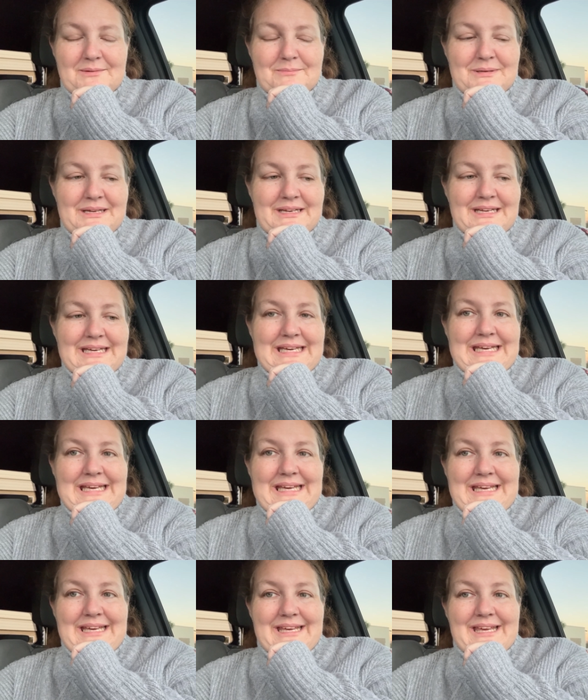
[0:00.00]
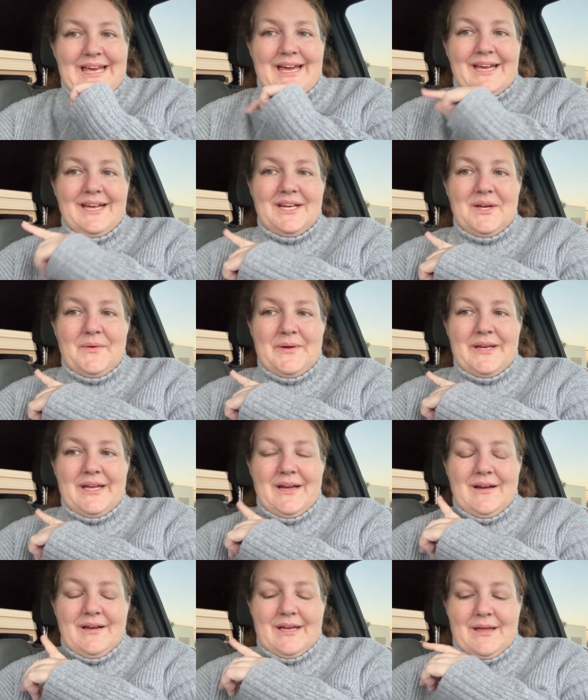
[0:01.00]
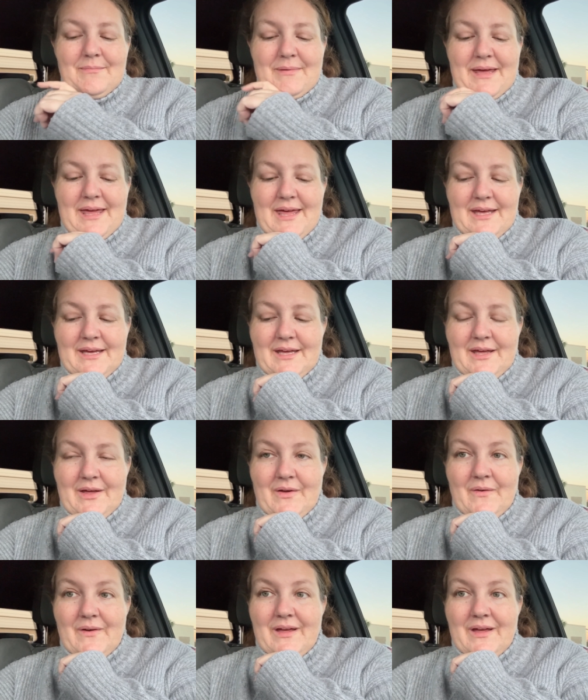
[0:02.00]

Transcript: But yeah, I got to go in here and get my echo.